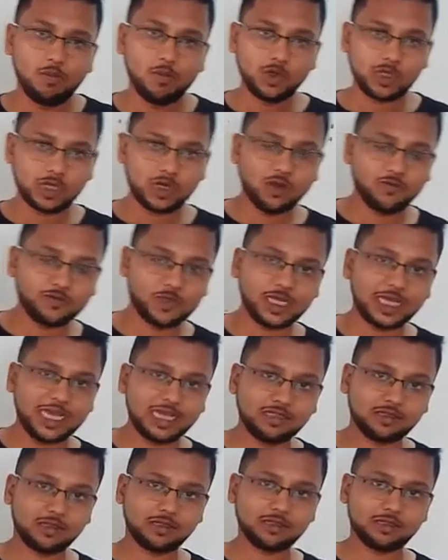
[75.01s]
most of the
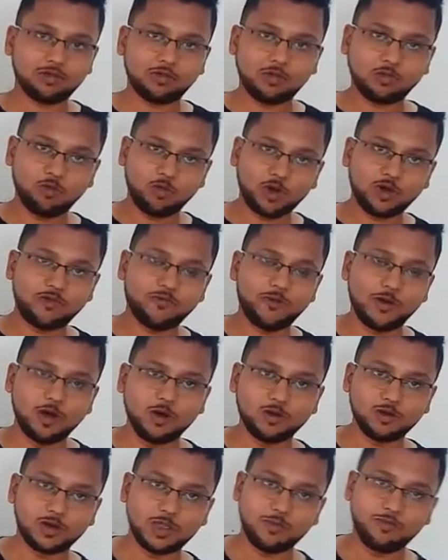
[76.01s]
cases, what we
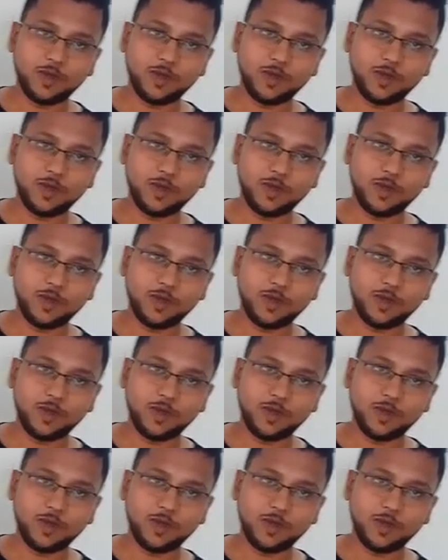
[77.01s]
found,